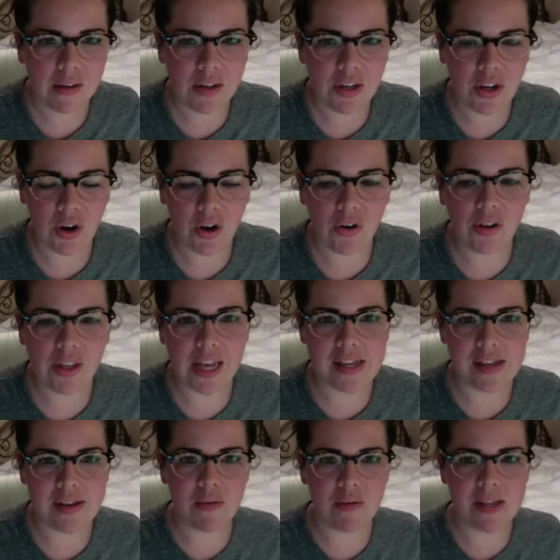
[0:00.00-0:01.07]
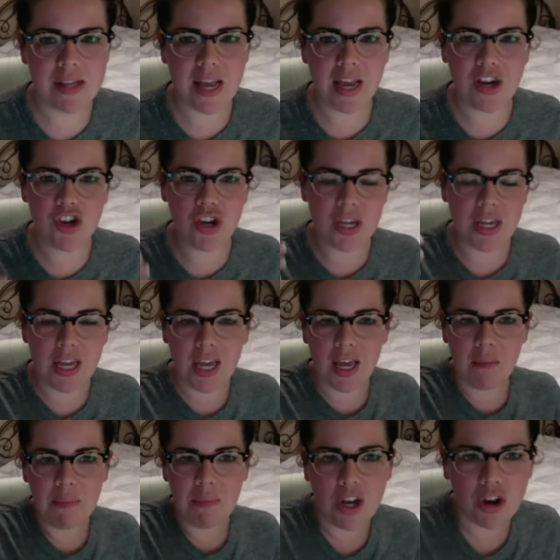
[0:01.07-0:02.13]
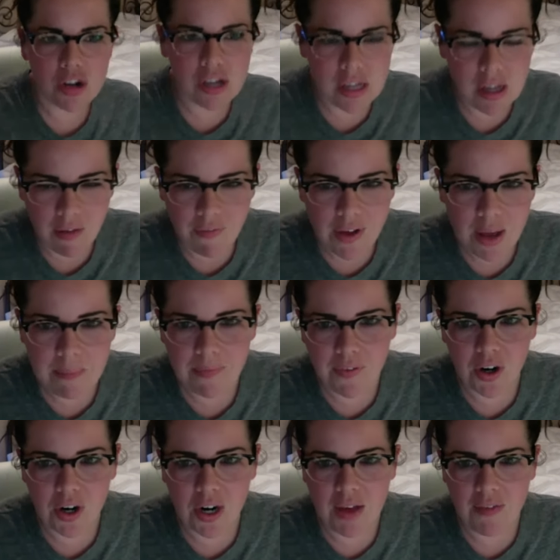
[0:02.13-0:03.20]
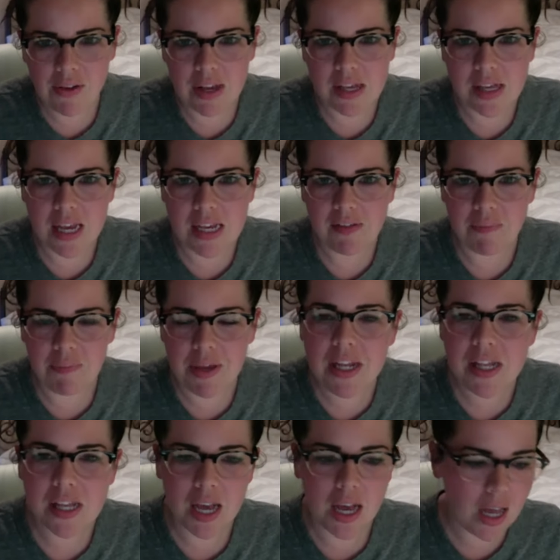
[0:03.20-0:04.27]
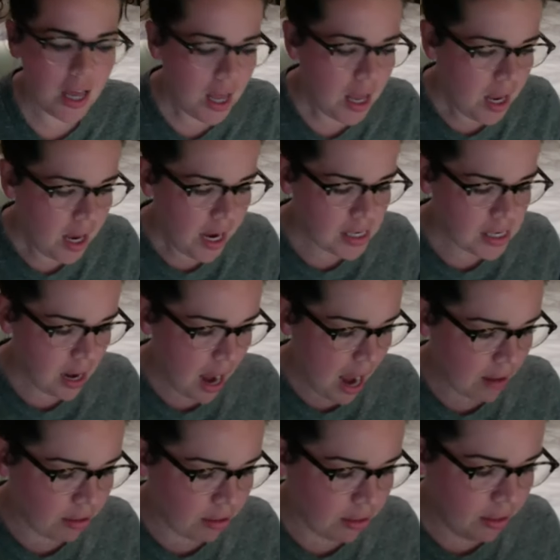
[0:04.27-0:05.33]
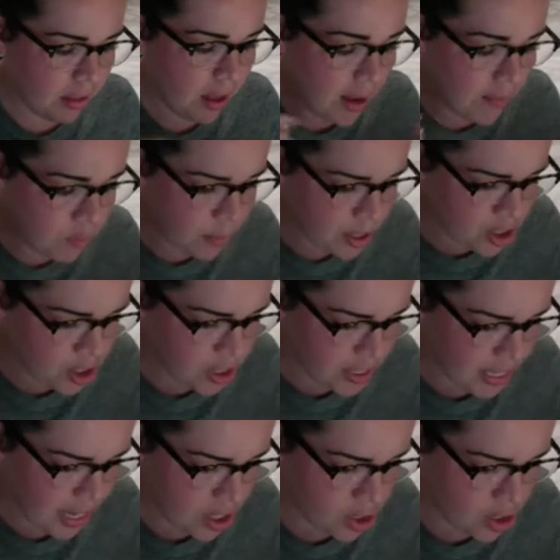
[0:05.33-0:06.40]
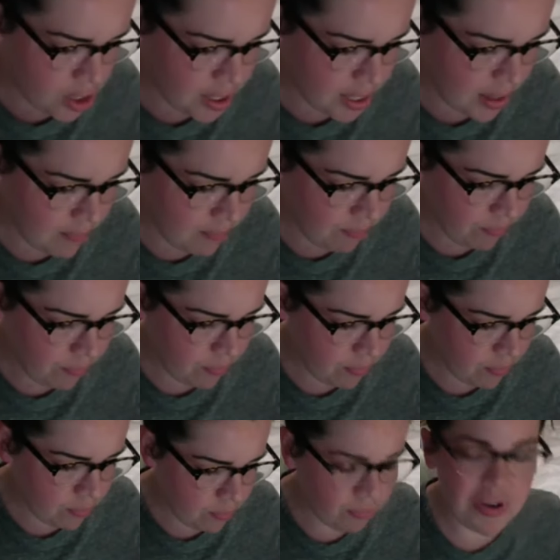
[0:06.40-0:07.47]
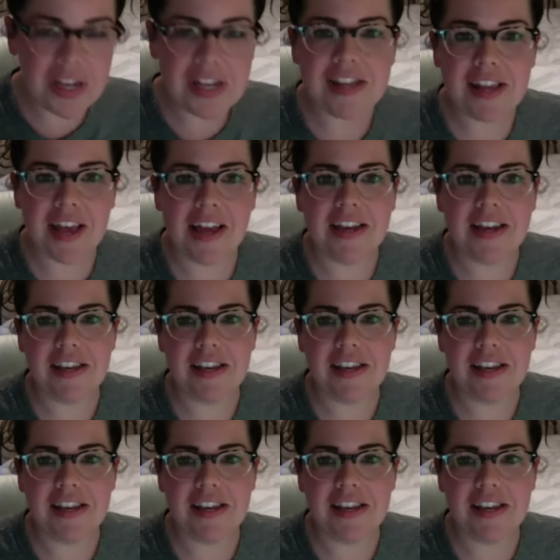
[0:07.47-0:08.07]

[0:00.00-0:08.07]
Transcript: you know like sara was saying she can't beat herself up for having a slice of pizza it's i loved what she said she said reset